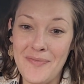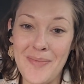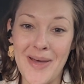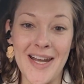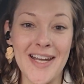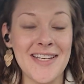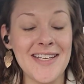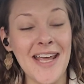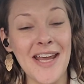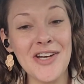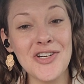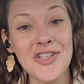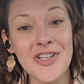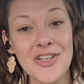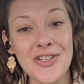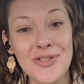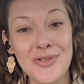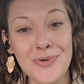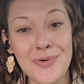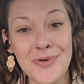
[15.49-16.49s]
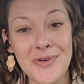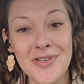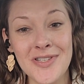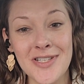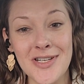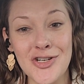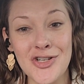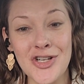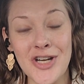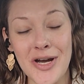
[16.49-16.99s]
meditation tools
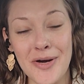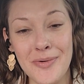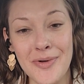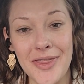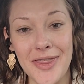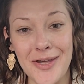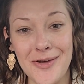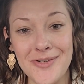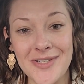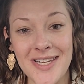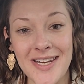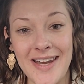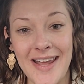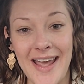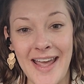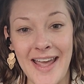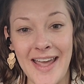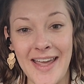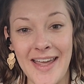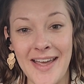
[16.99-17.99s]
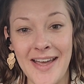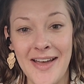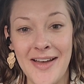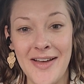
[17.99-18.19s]
to share with you today,